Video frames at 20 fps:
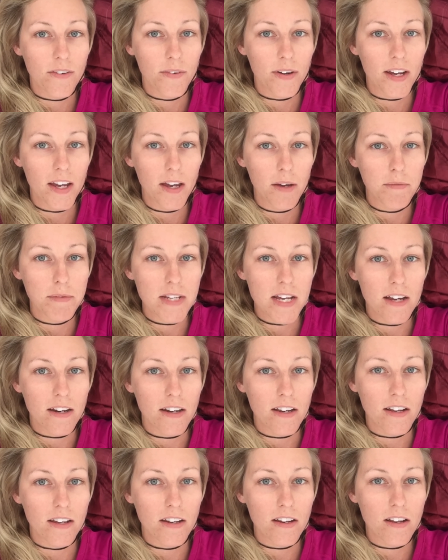We're camped out
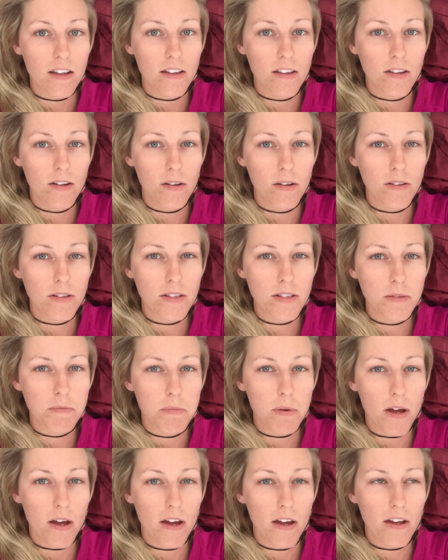at a little
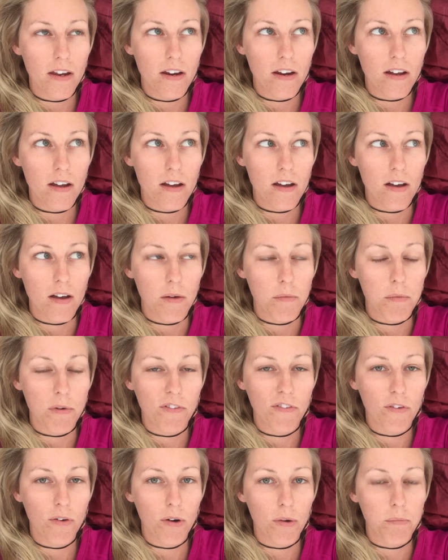spot uh,
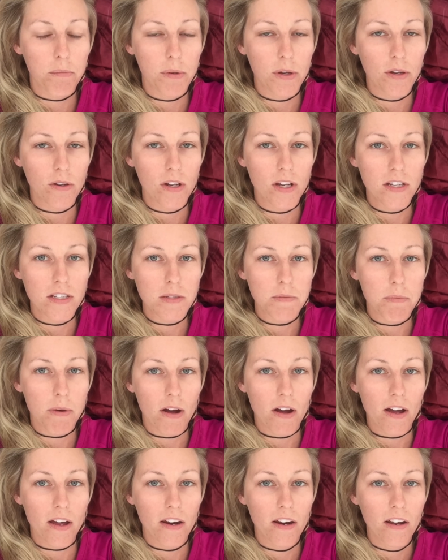before Beauty
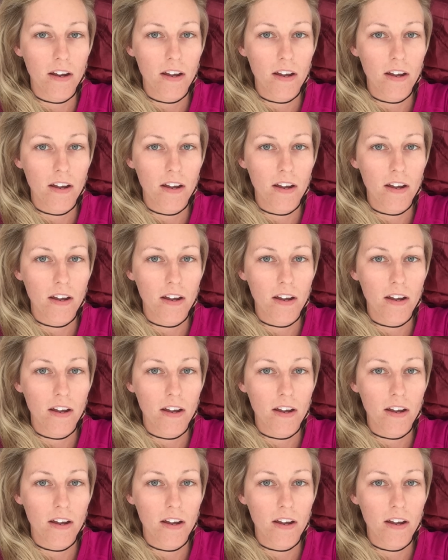Spot.